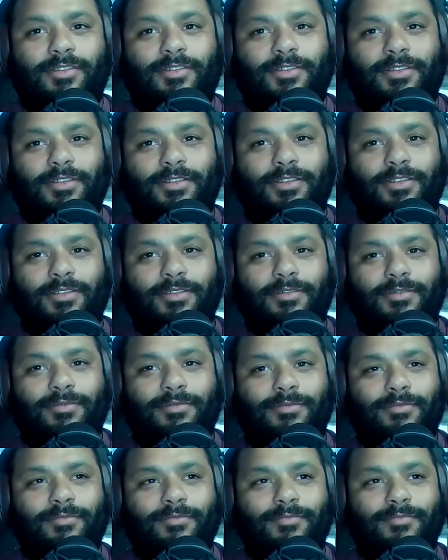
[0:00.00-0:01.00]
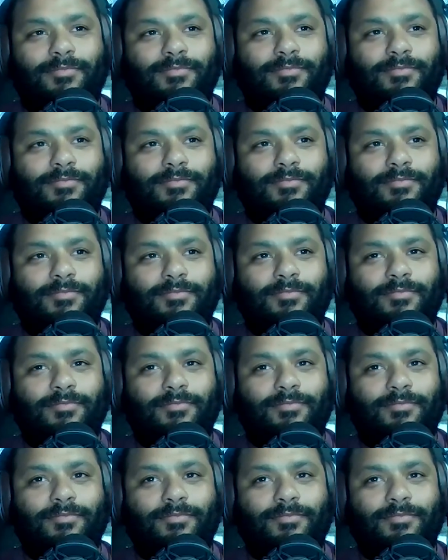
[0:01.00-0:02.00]

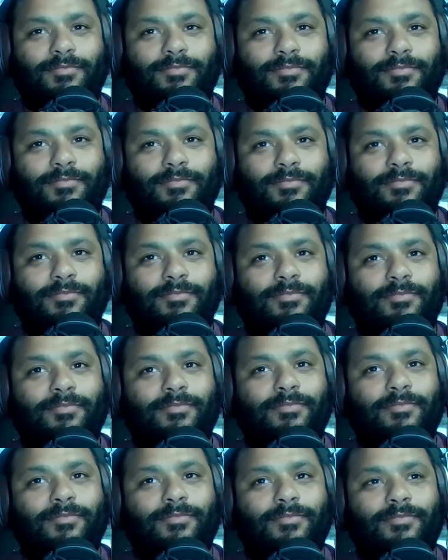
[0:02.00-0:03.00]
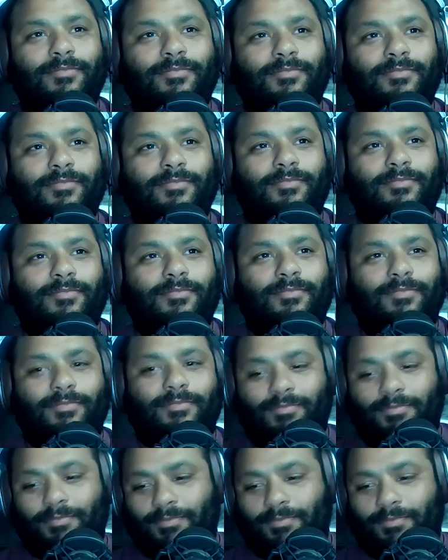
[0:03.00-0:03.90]
(not speaking)